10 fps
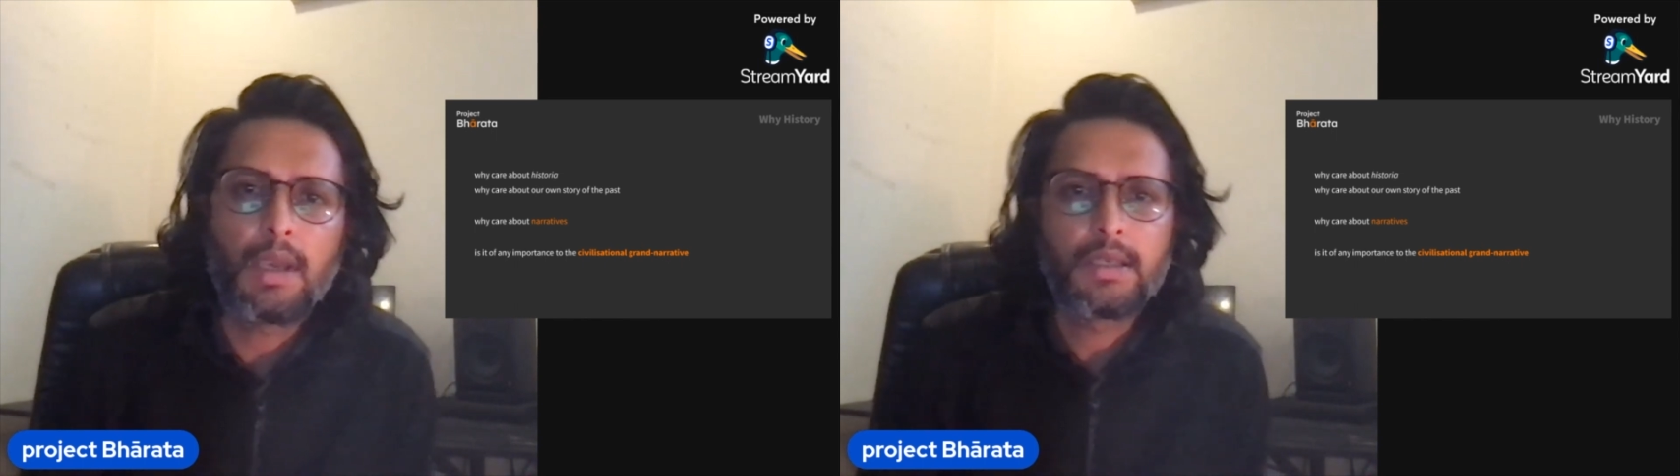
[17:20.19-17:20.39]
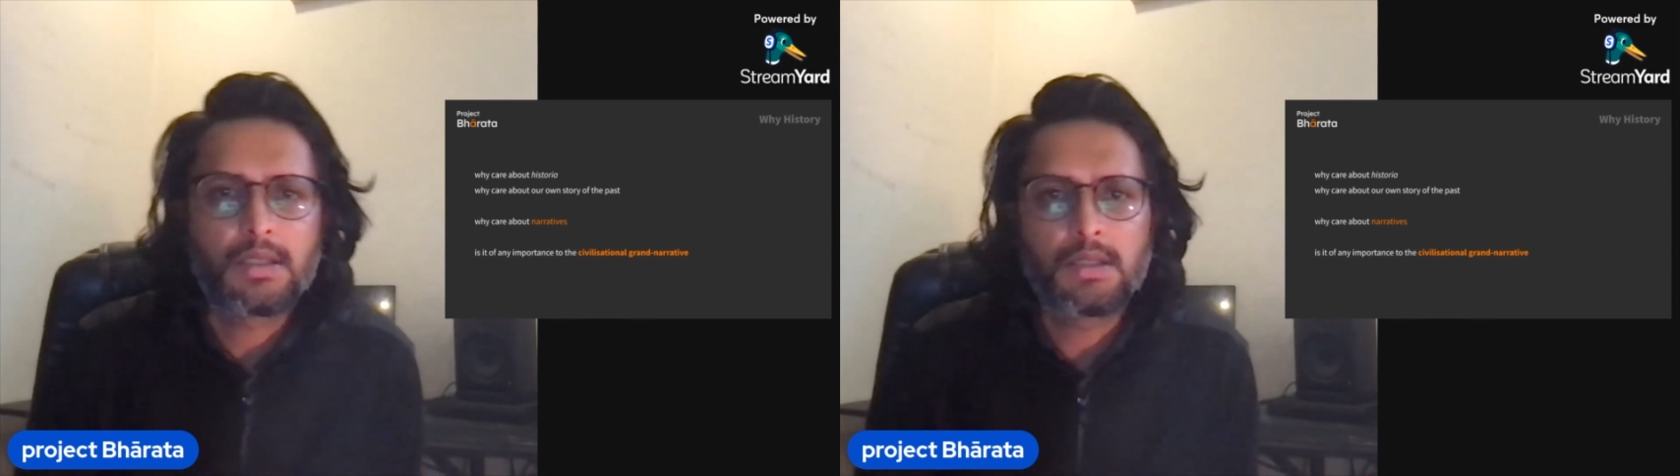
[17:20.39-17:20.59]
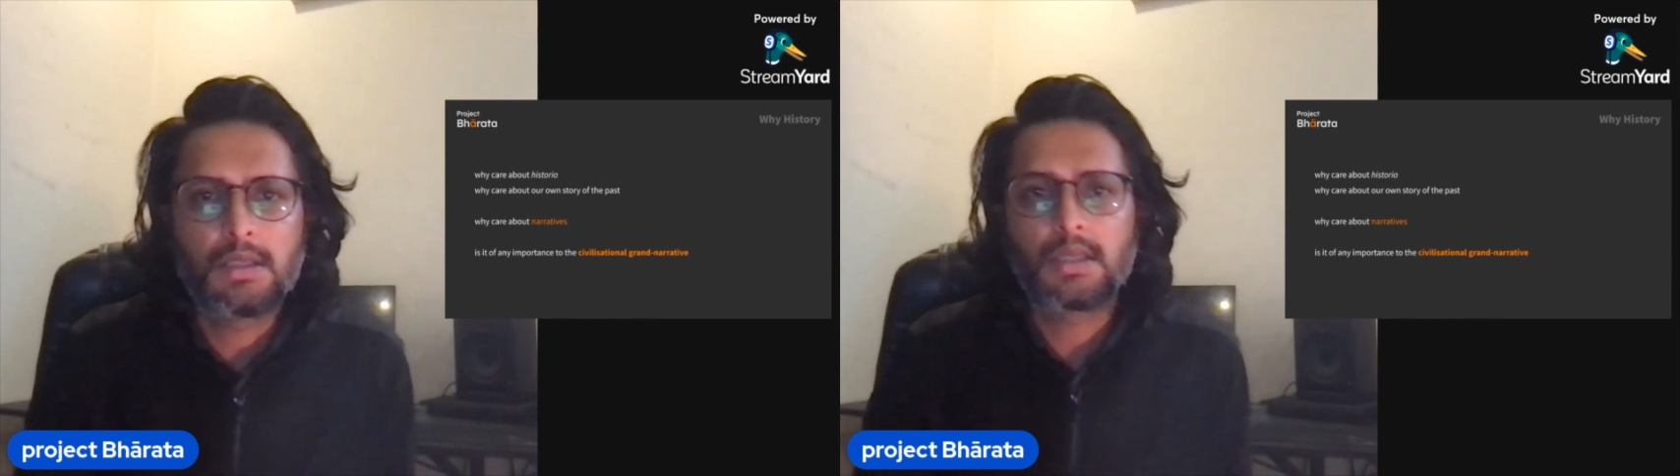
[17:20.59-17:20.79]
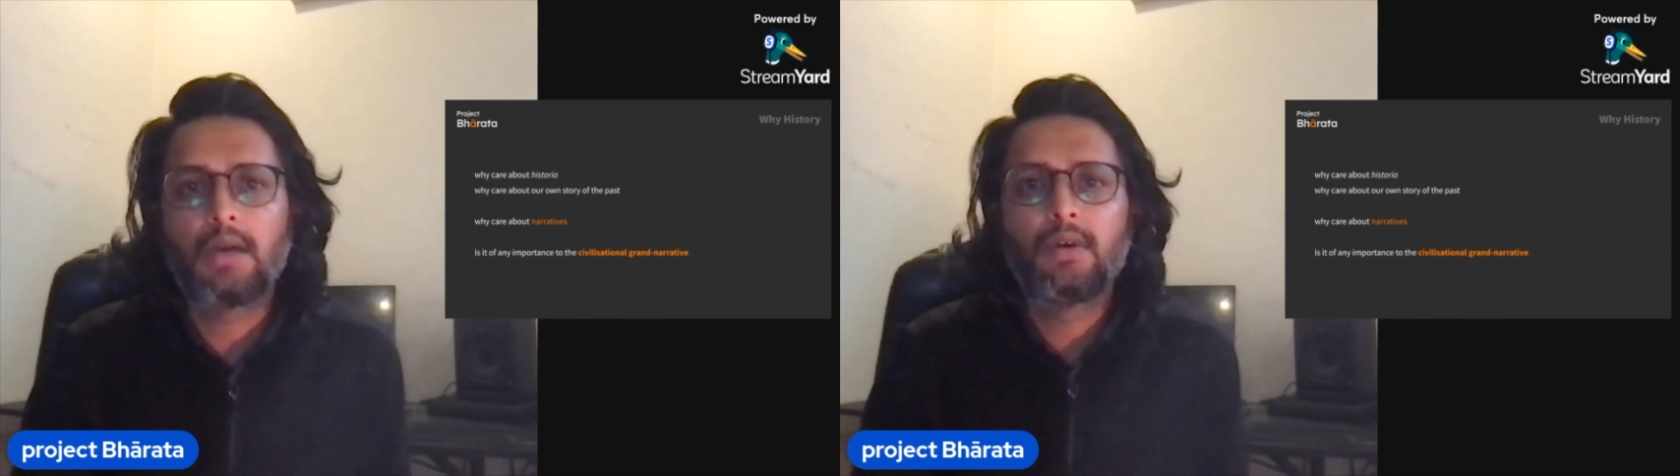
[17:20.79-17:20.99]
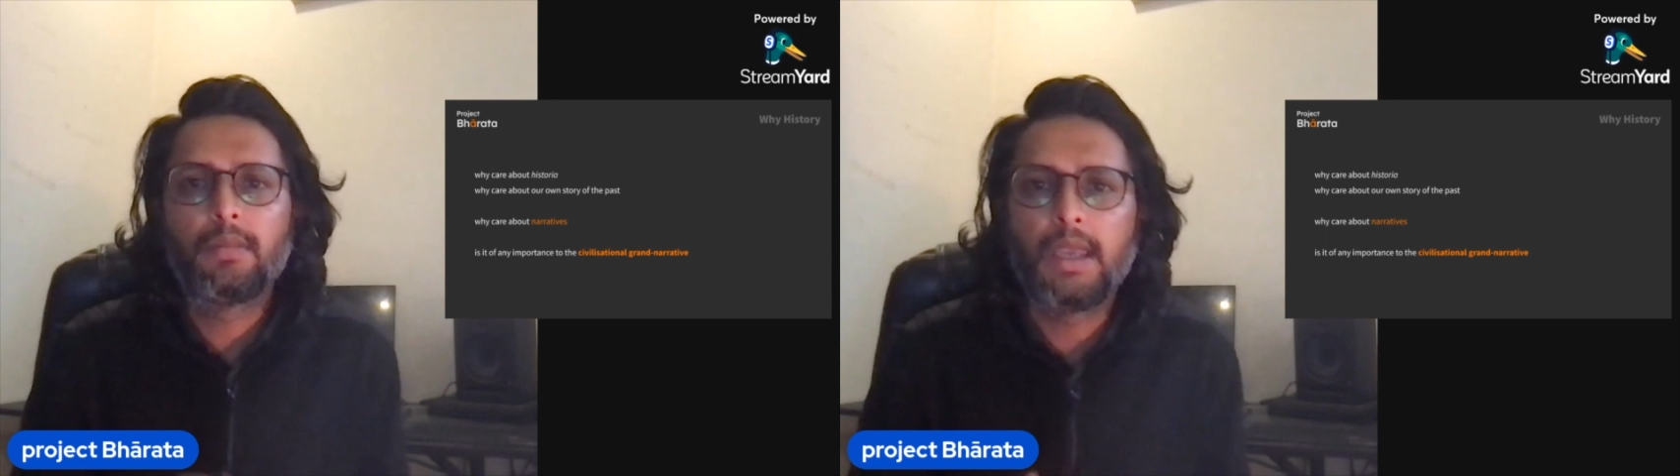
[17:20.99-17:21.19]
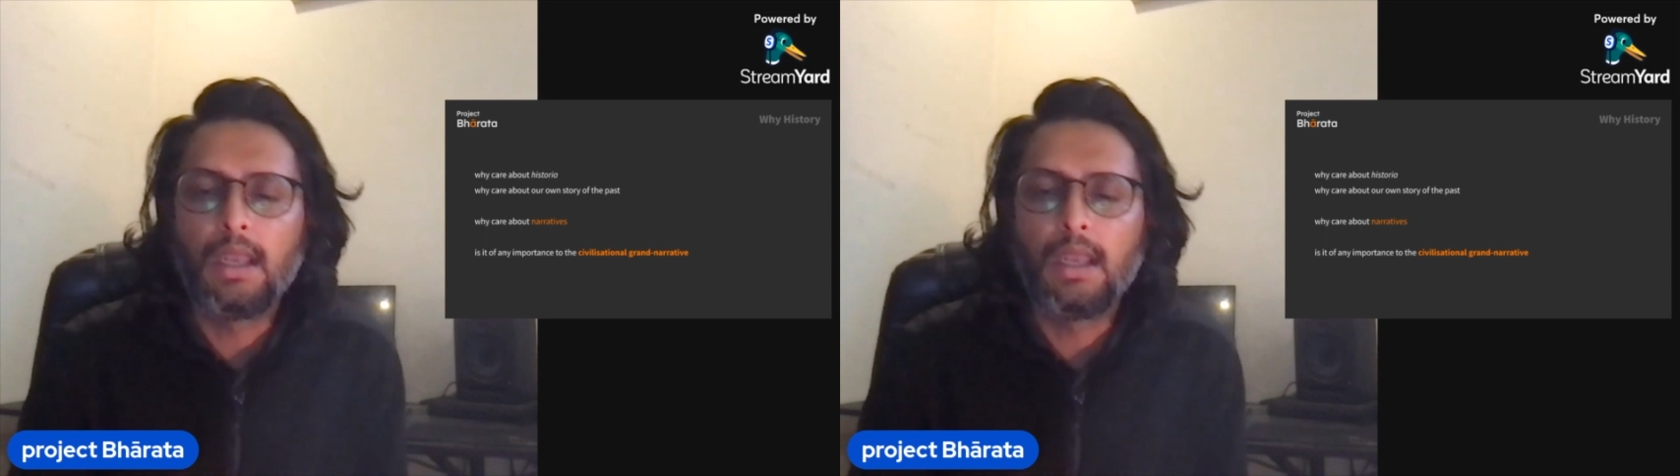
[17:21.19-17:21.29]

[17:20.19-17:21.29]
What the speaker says: as discovered by